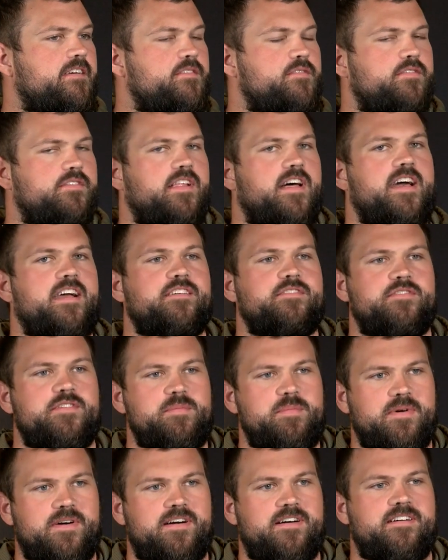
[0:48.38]
Flag
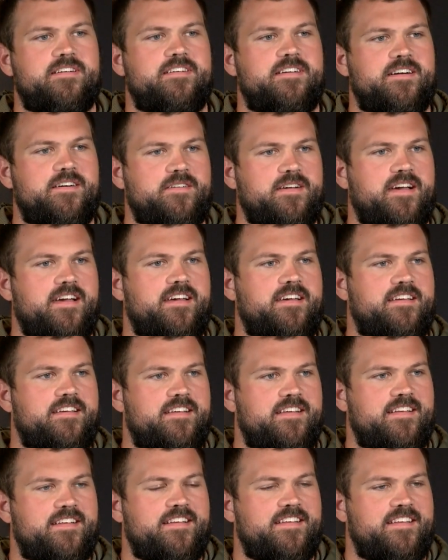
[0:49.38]
football, okay.
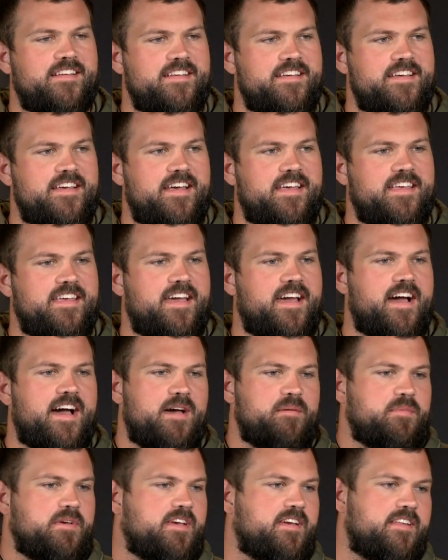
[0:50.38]
Yeah,
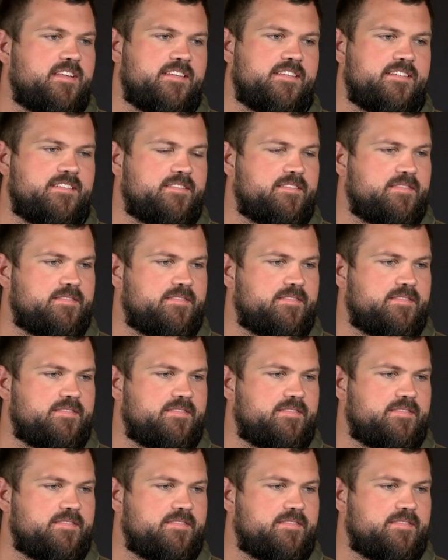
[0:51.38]
I mean,